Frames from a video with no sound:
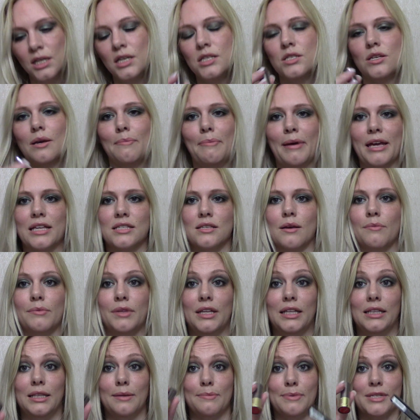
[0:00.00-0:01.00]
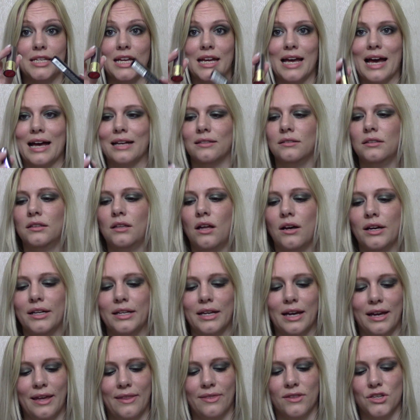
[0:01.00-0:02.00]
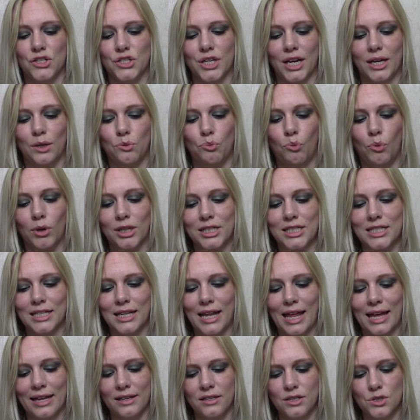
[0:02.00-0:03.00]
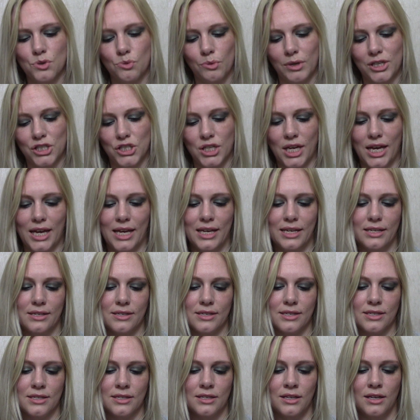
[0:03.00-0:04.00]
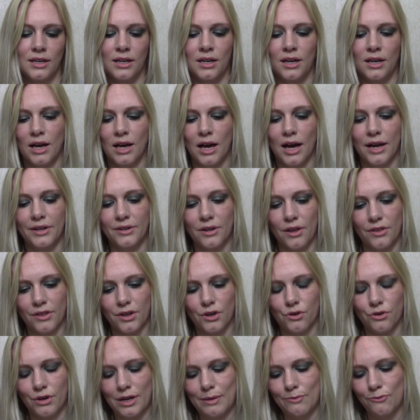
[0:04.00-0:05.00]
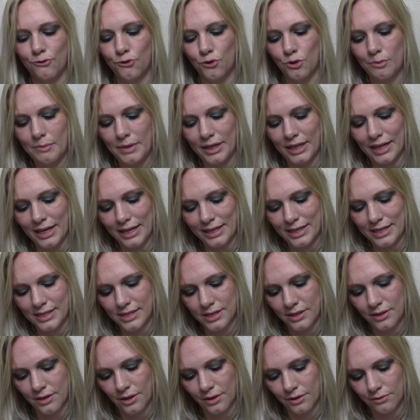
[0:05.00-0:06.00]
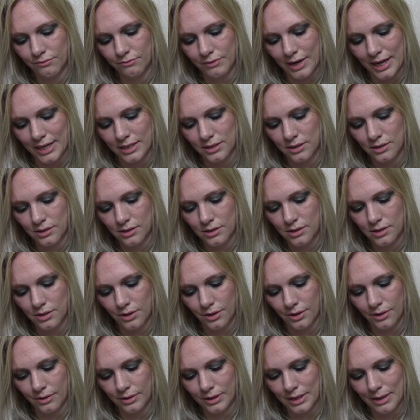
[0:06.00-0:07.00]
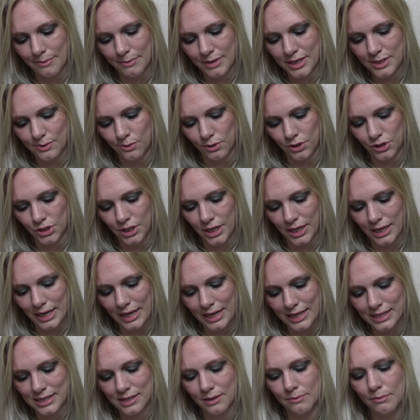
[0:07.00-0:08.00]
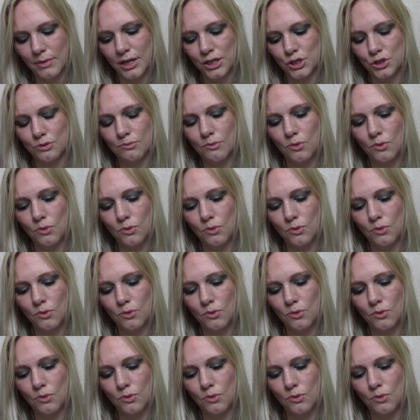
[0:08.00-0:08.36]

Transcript: So I picked up the lipstick and liner in the shade Wonderland, which is another cream formula, and it's another red. So let me swatch it. It's a much